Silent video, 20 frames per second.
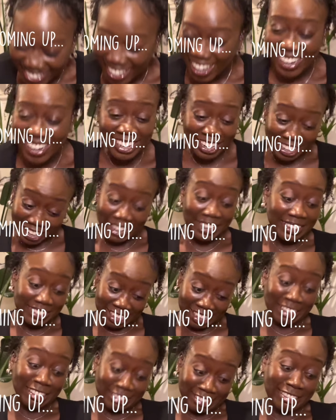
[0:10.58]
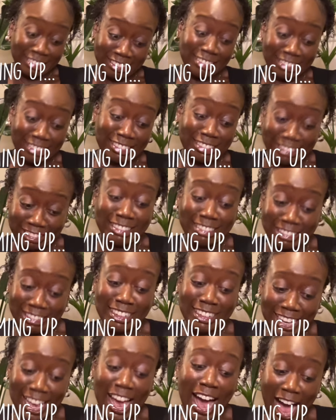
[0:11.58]
like, guys, like,
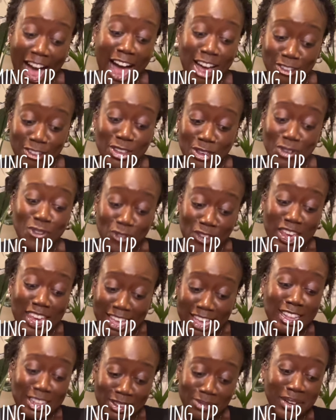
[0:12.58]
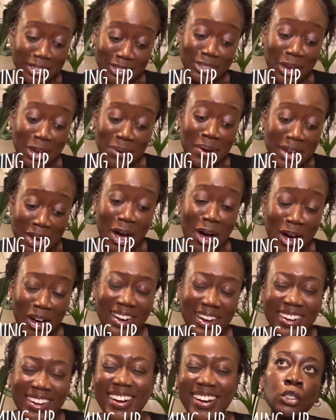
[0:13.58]
how do you feel? What's going
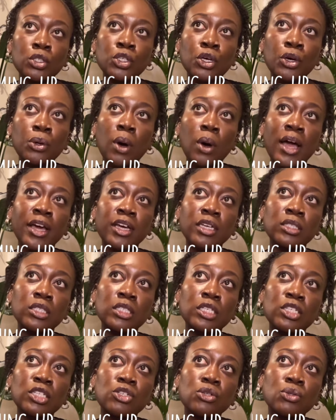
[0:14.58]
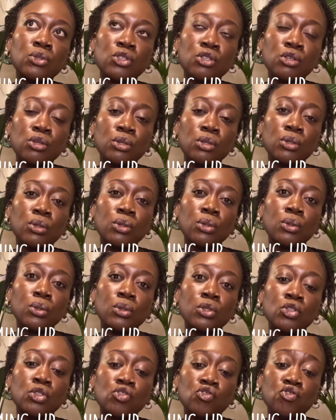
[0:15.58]
on? So I continued to
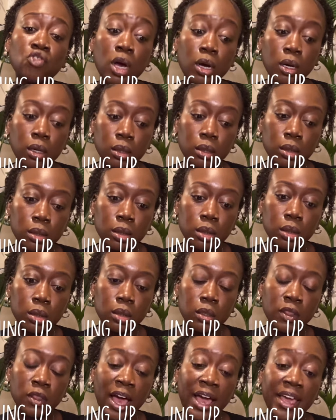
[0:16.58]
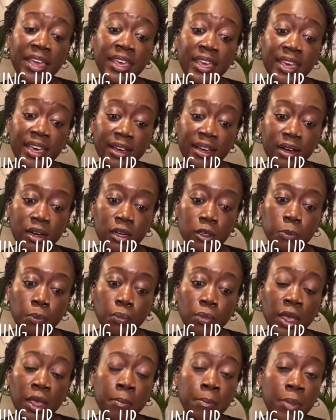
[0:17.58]
struggle that year.
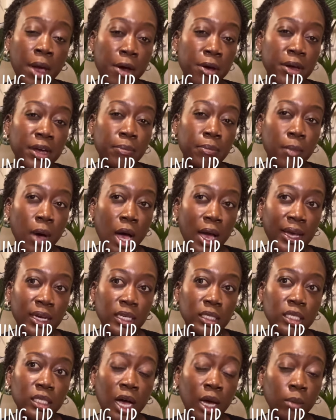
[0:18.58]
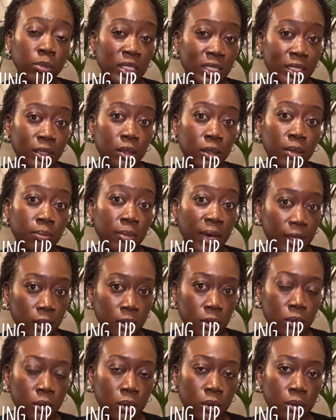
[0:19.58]
And bearing in mind, I'm still in
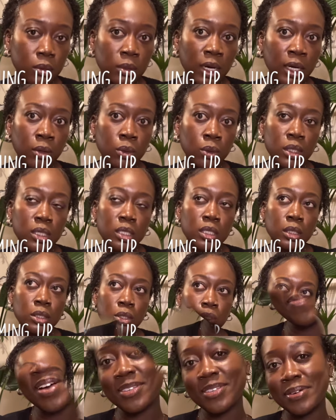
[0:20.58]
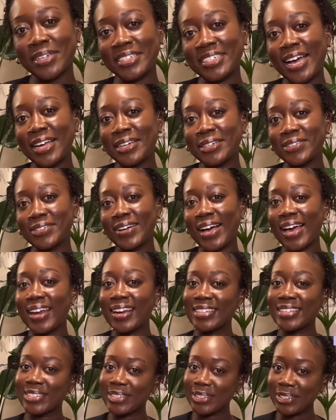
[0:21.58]
medical school while all this is going my on. My channel,
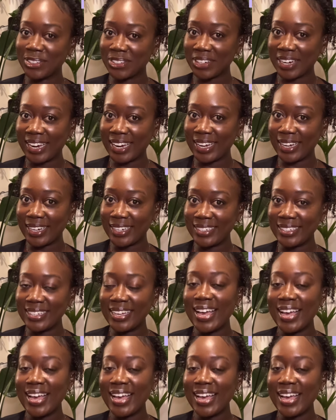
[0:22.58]
Alexandra here.